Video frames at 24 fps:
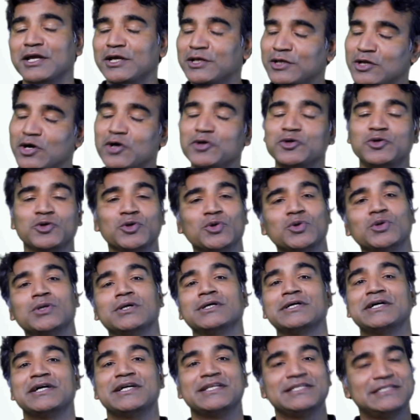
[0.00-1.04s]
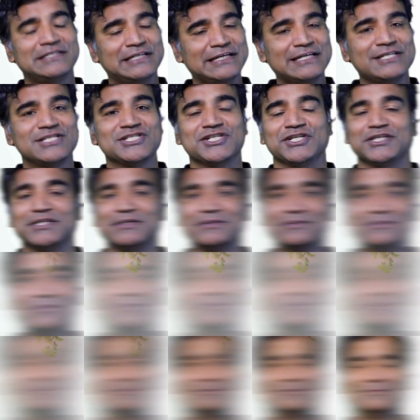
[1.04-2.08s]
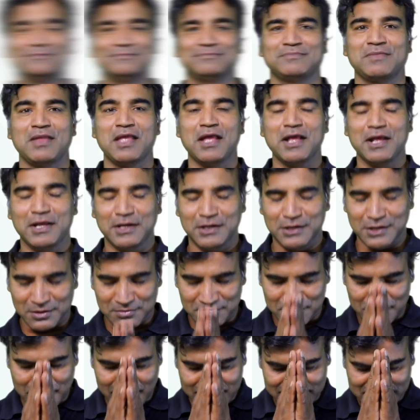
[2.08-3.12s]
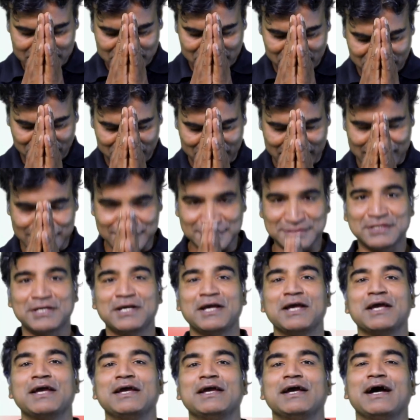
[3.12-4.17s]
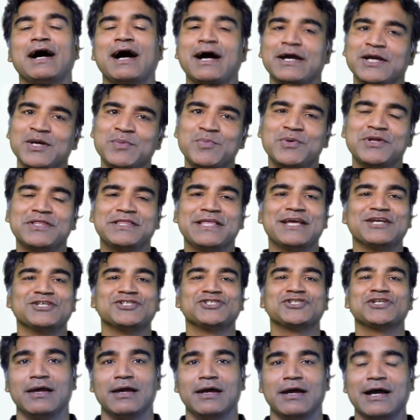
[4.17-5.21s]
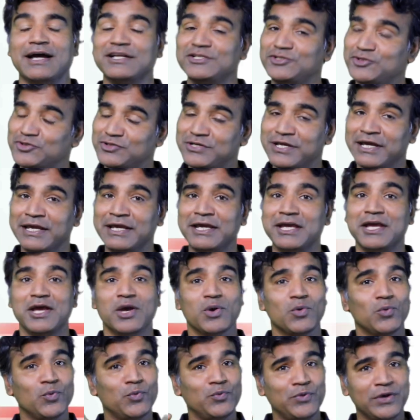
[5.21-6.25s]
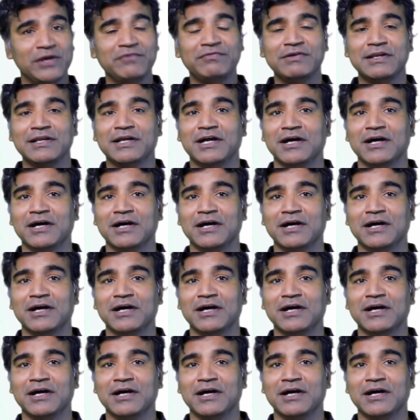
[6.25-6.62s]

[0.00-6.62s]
in our yoga teaching. Namaste friends, I am Ritesh and today we will